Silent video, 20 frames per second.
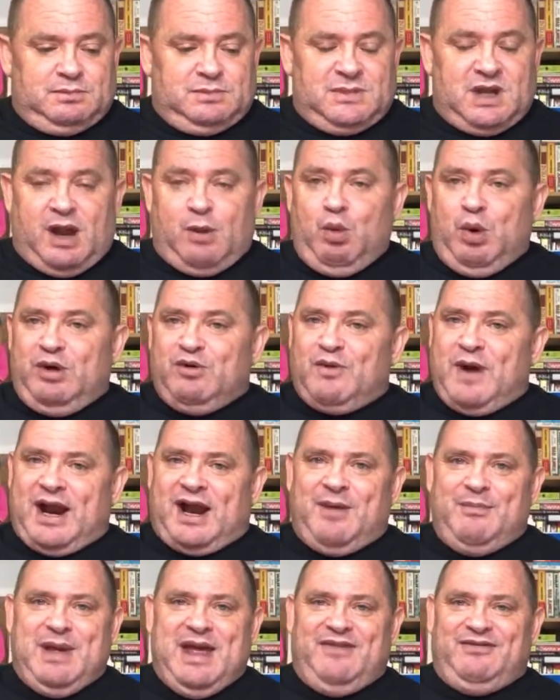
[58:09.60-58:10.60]
wouldn't
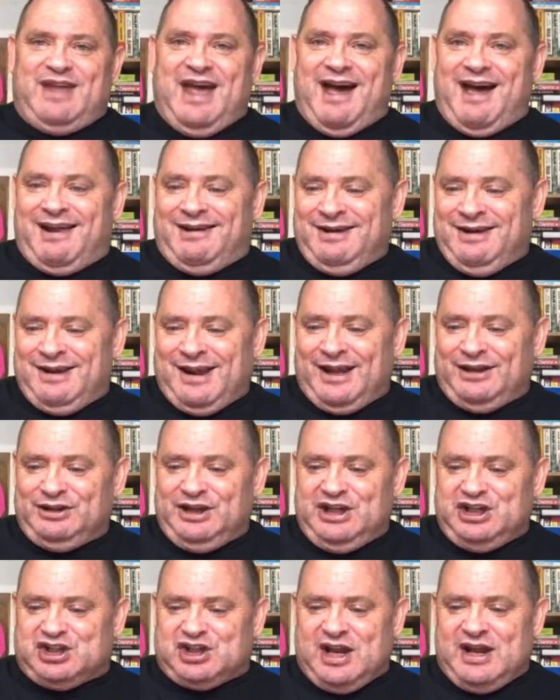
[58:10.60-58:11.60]
recommend that, at
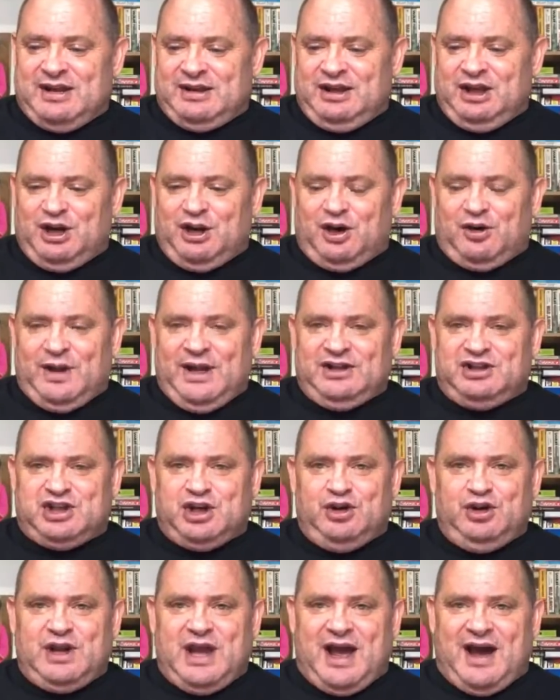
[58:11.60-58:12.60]
least
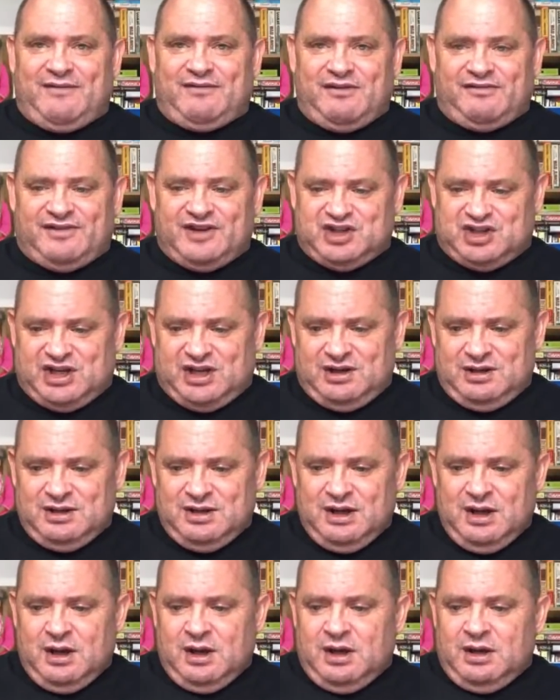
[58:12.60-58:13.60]
until you have a visit.
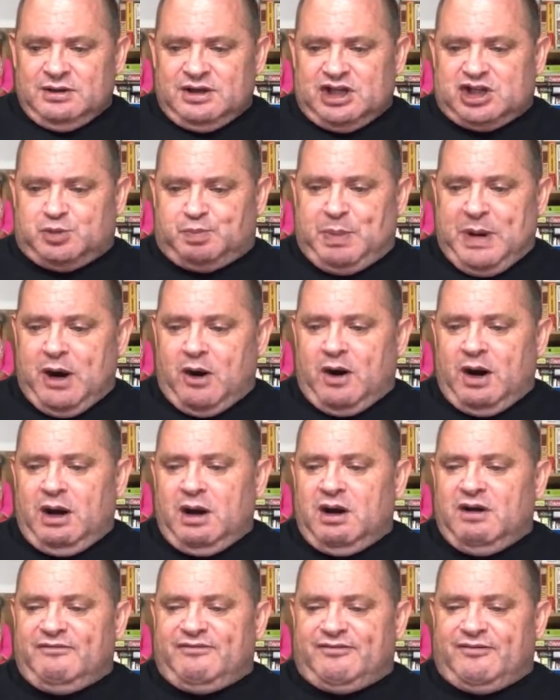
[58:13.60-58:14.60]
The spirit
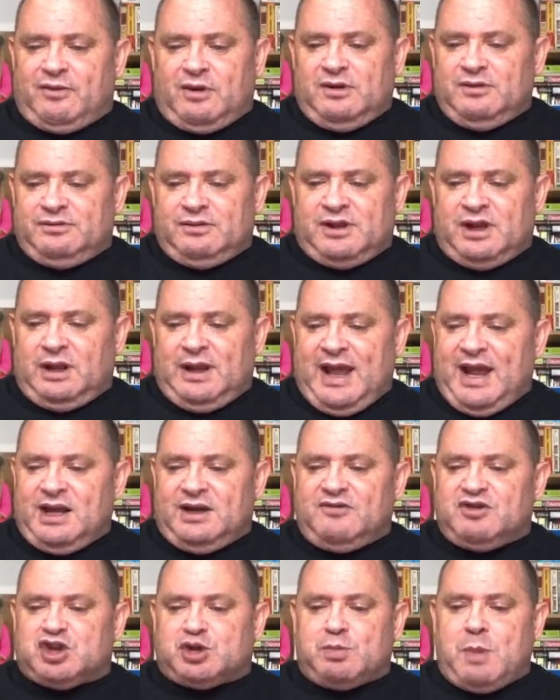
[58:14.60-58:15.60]
of the land
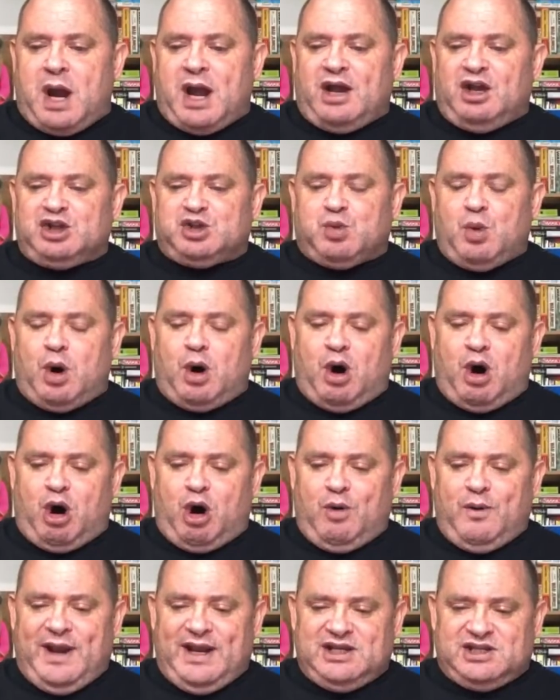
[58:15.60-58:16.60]
of smiles will
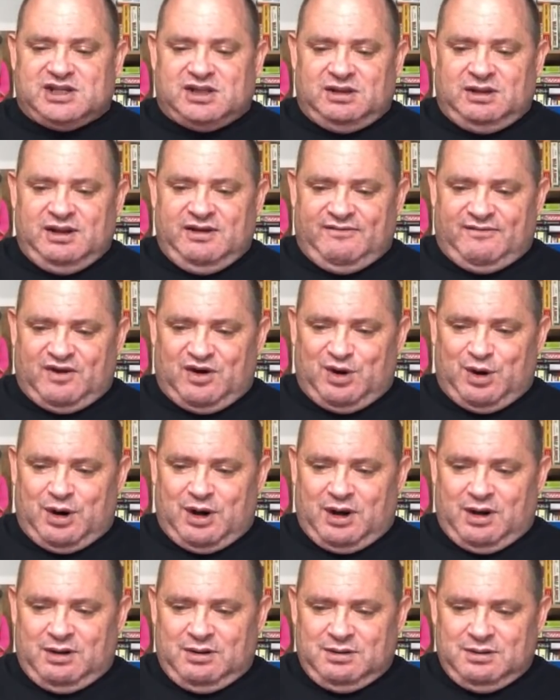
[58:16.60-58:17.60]
always live on.
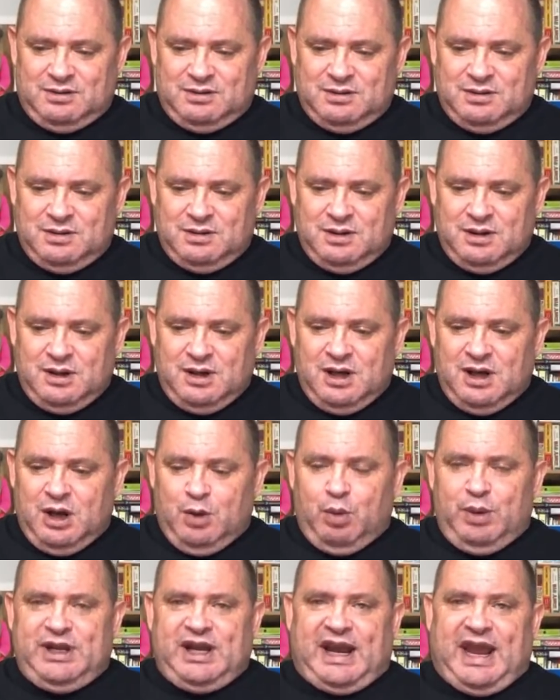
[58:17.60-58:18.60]

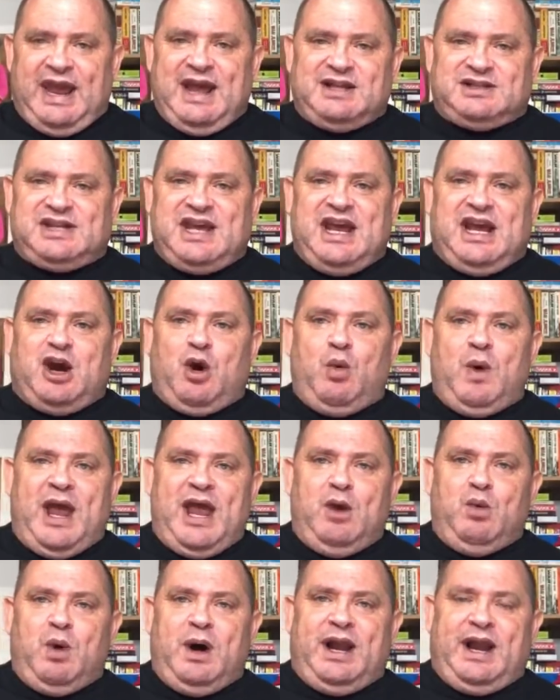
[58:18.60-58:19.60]
Well, you can't take away
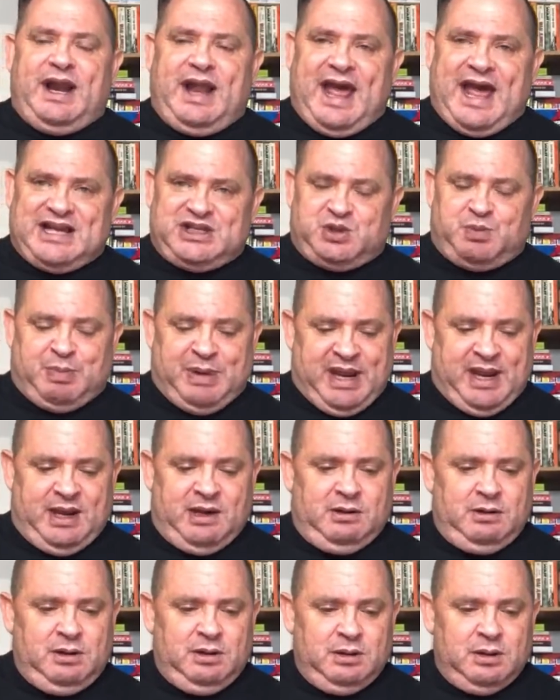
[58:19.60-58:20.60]
what it has
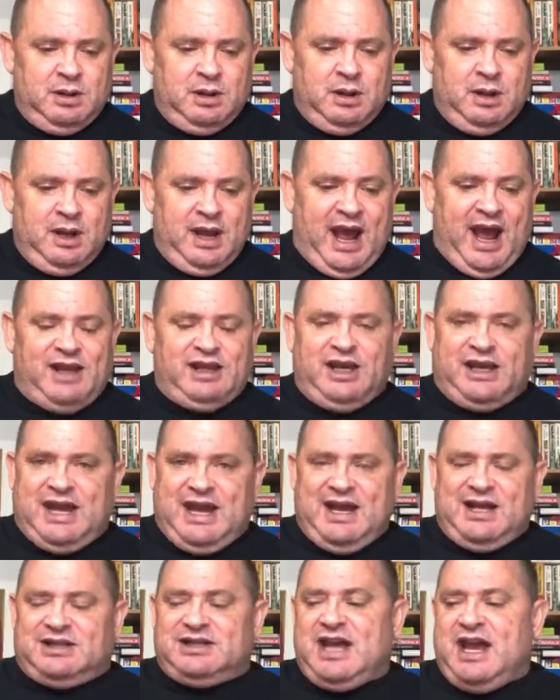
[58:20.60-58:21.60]
been, and you
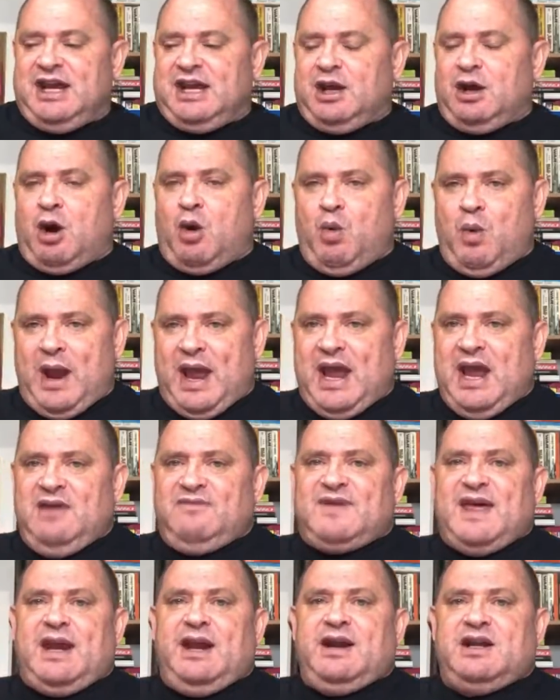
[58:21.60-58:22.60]
can't take away
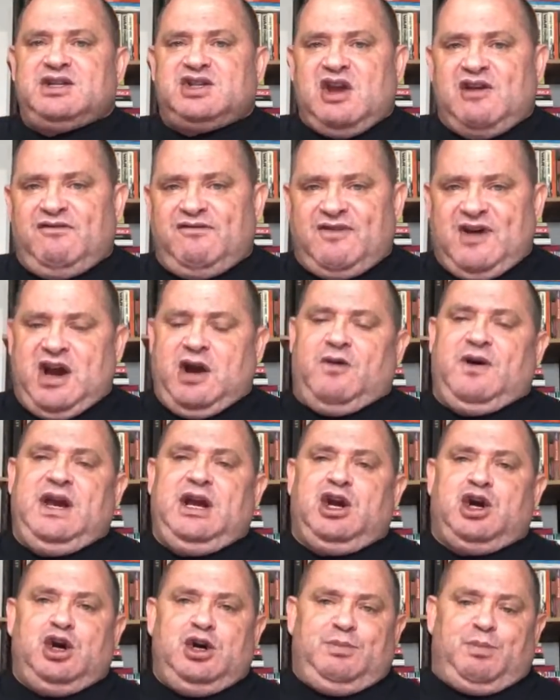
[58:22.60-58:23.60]
that it is a very
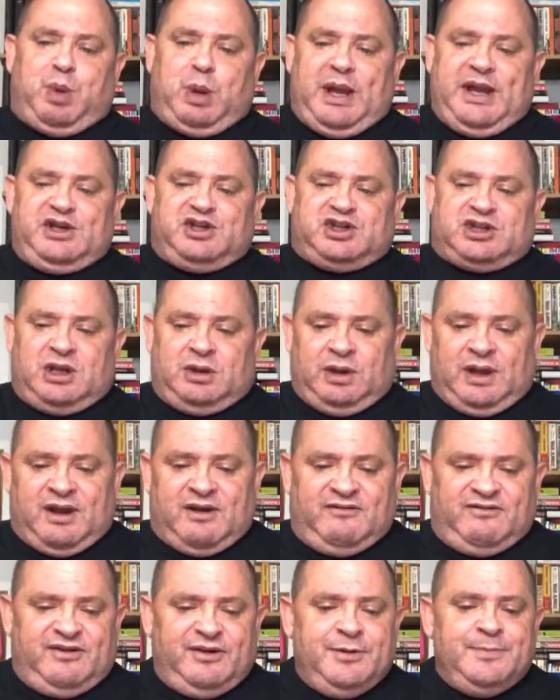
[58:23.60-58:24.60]
good place to live